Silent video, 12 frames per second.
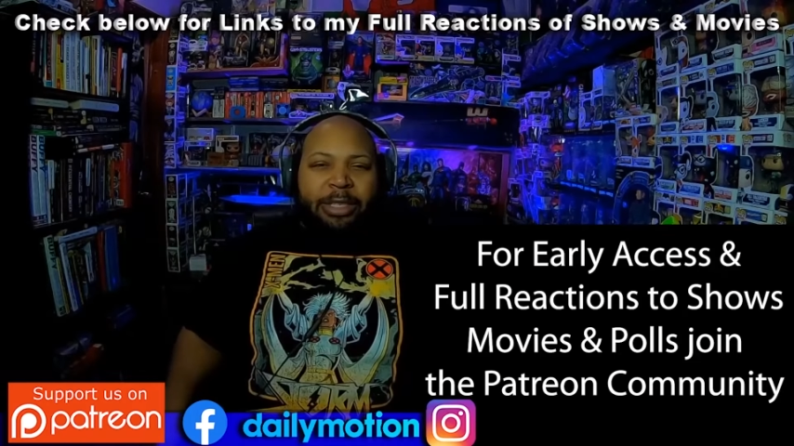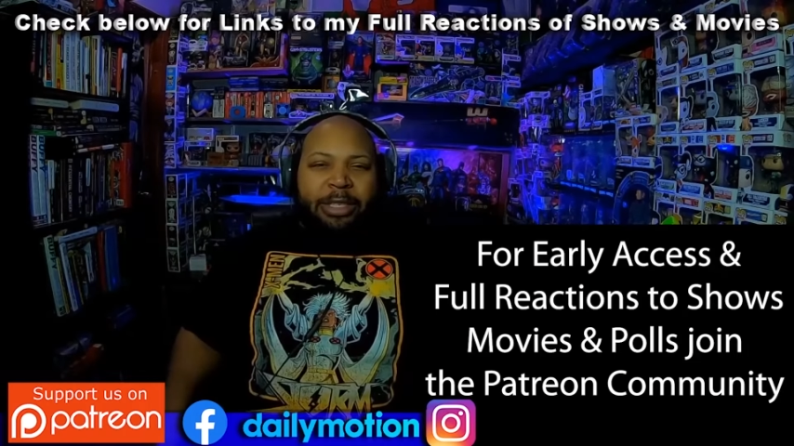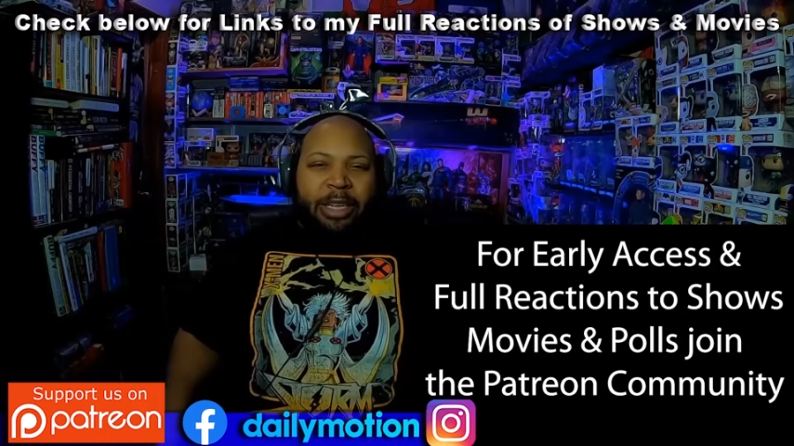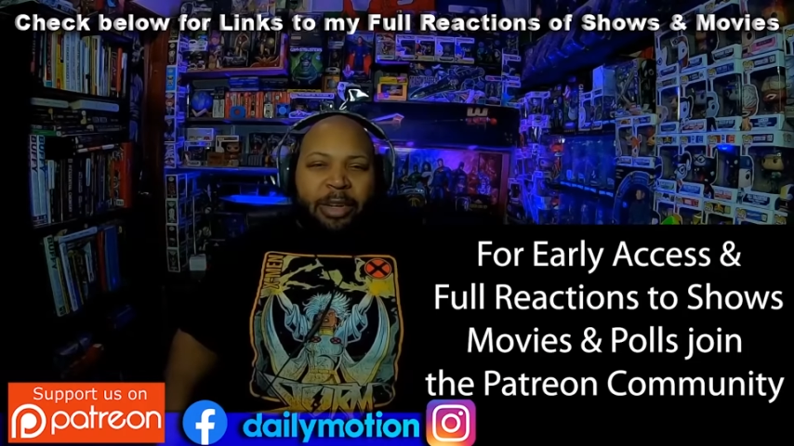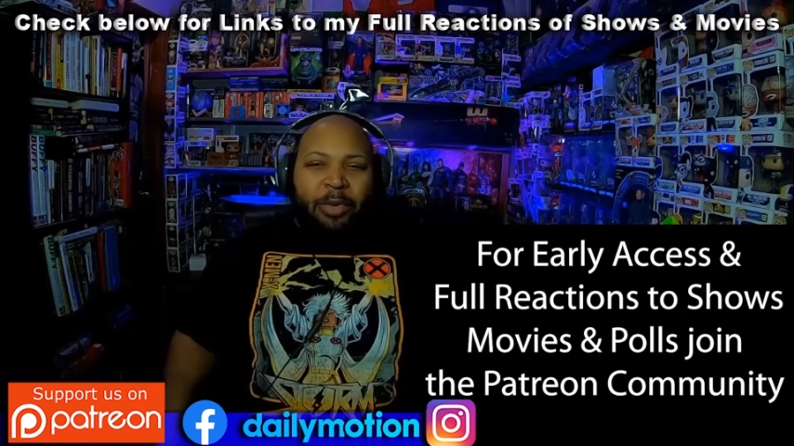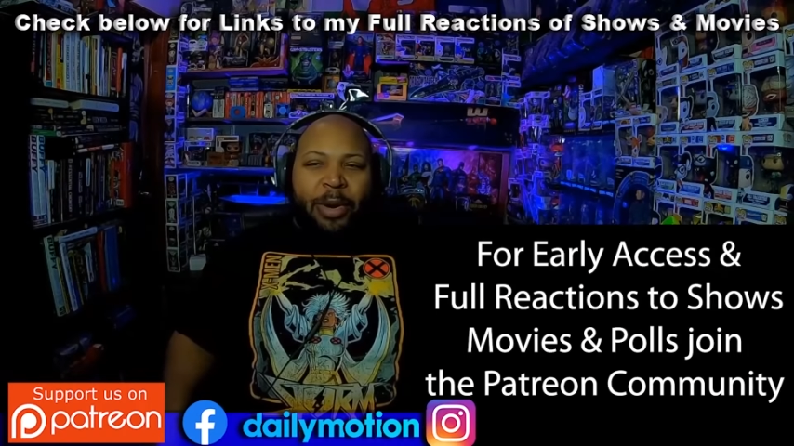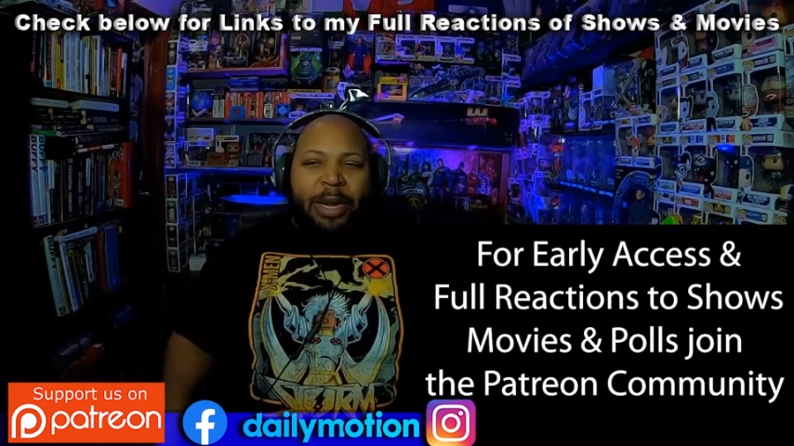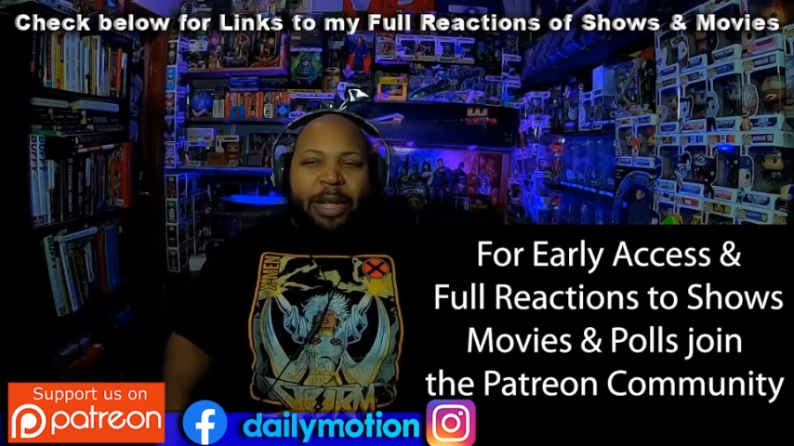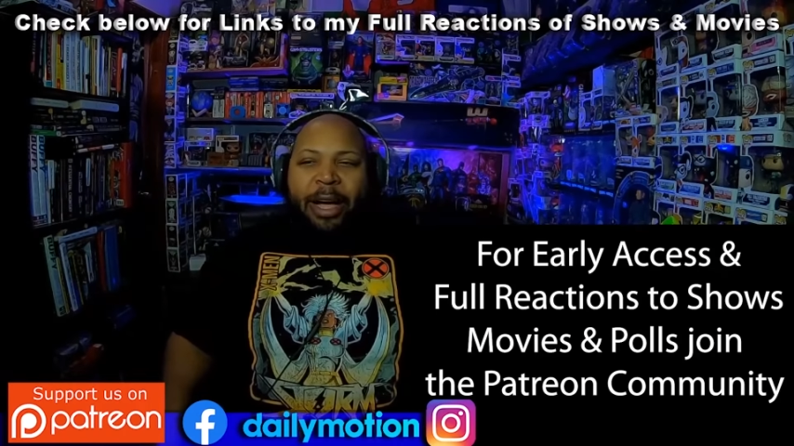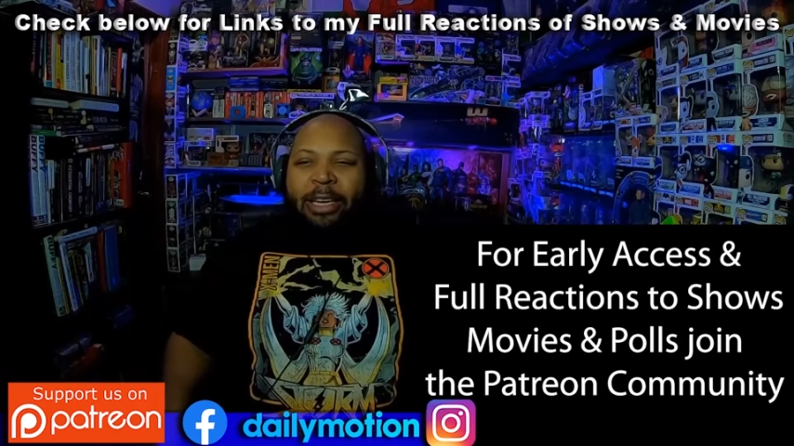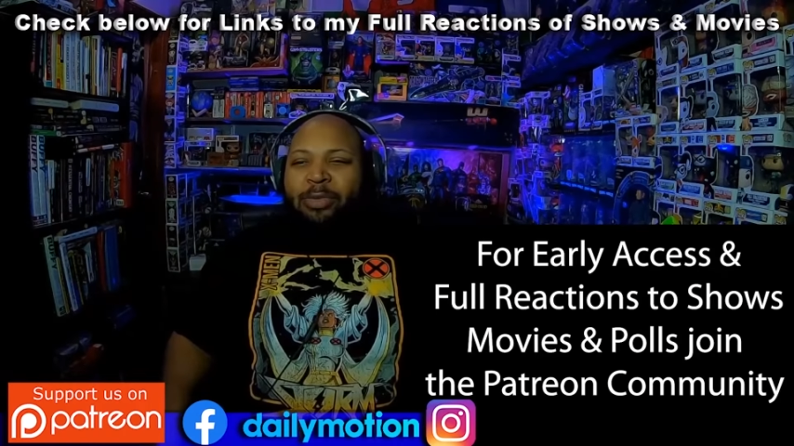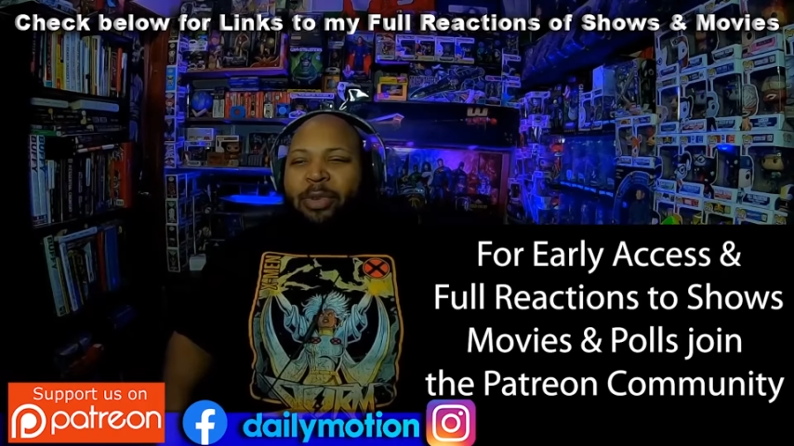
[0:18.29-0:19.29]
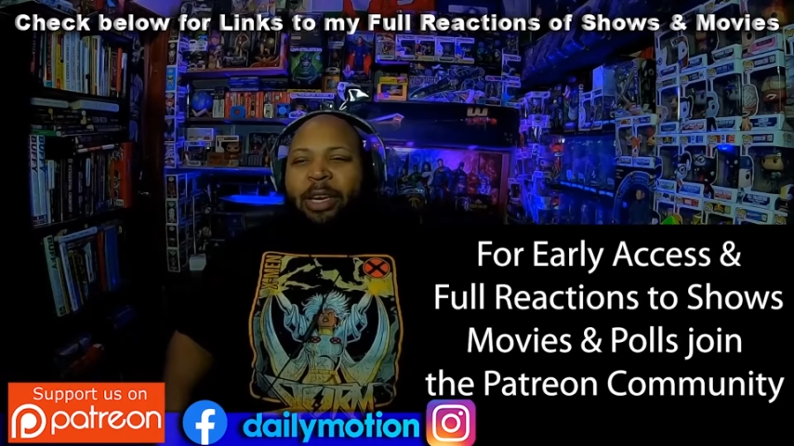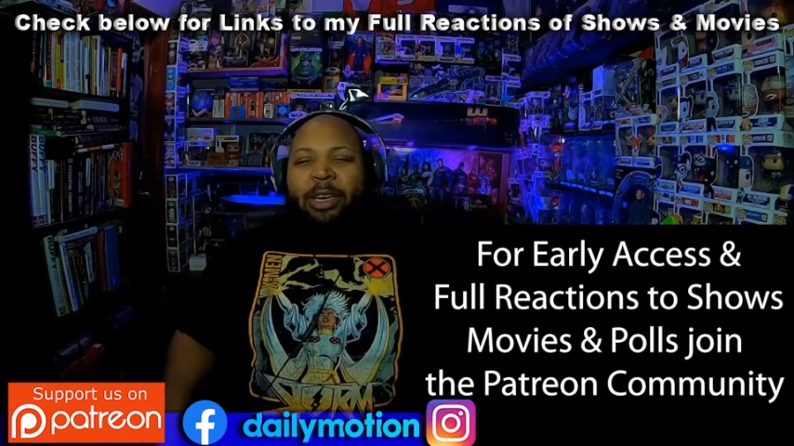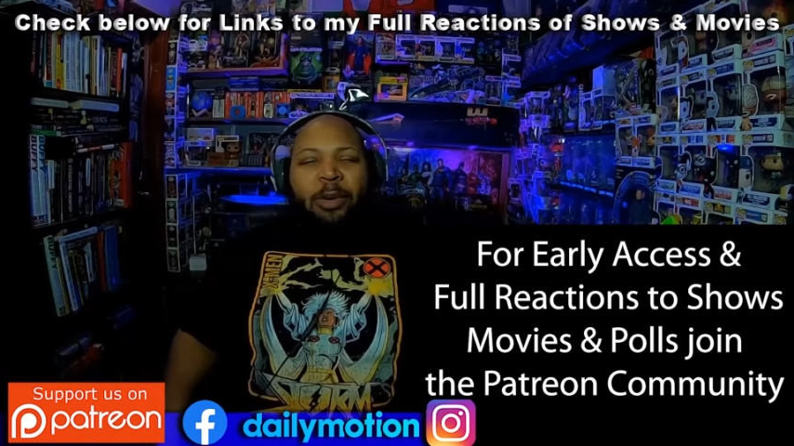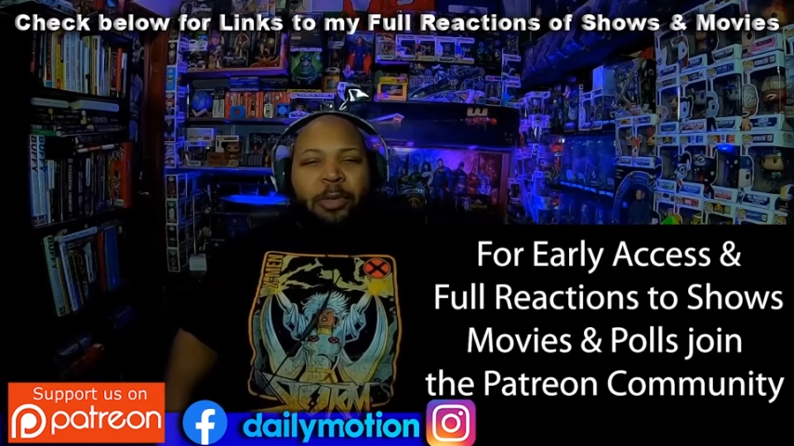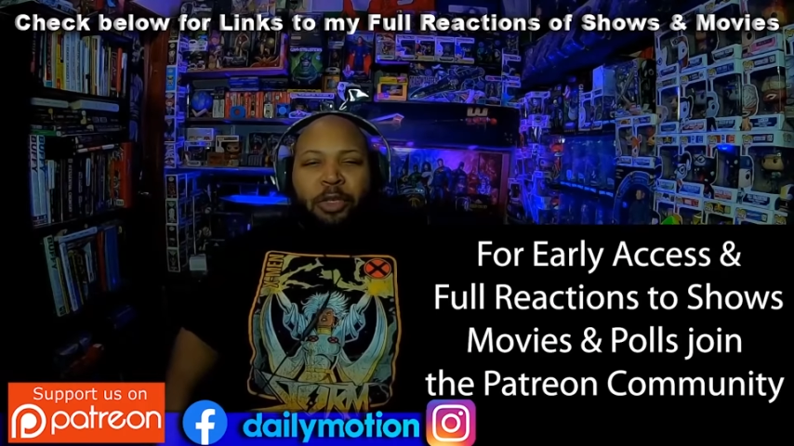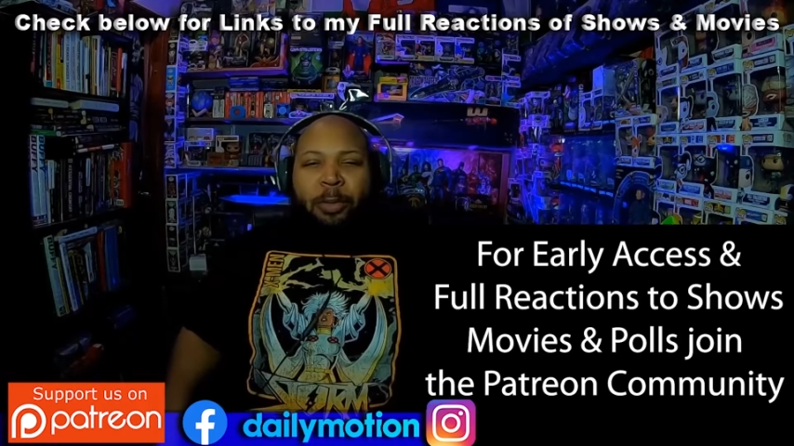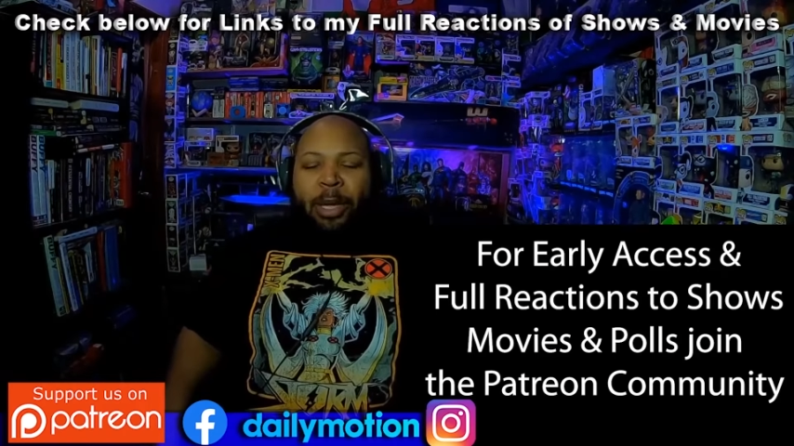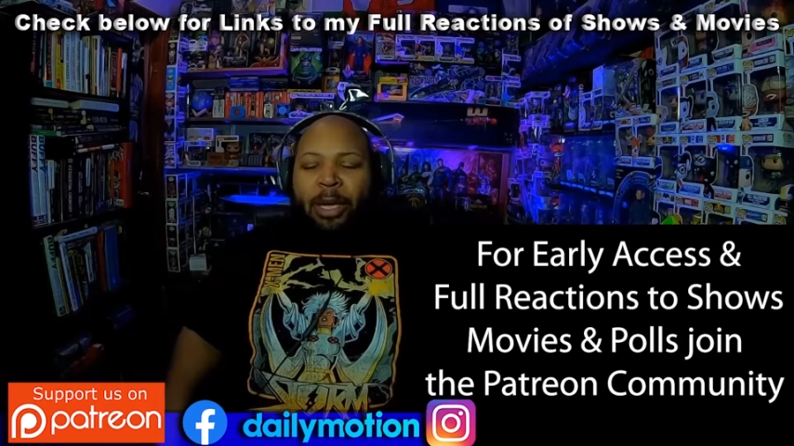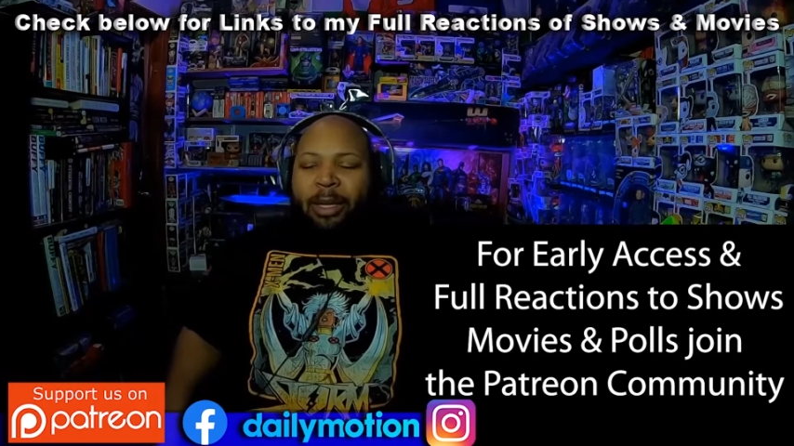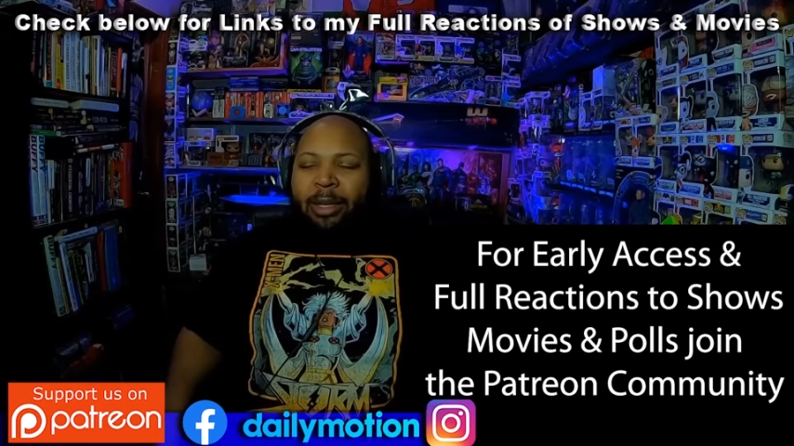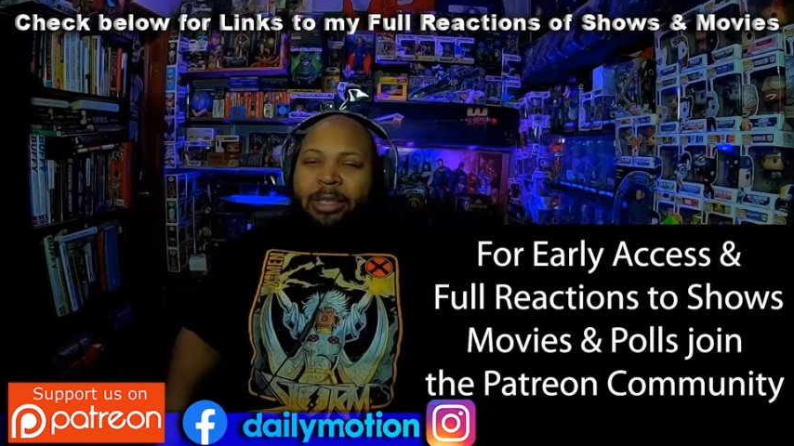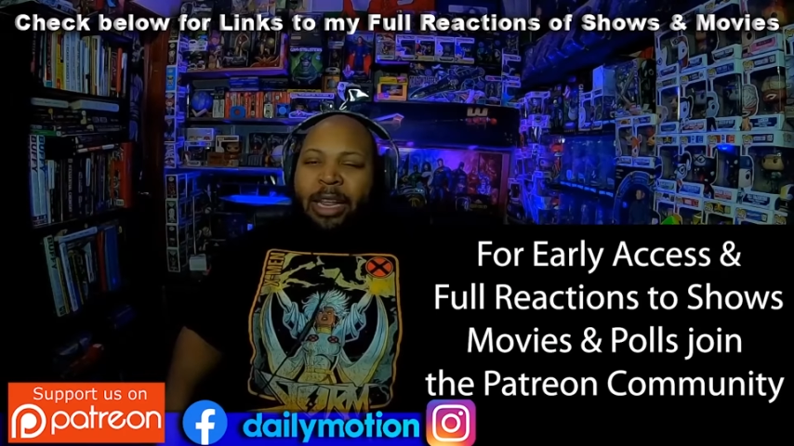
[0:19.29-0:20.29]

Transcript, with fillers: He's like a great guy. He's funny, the whole shebang.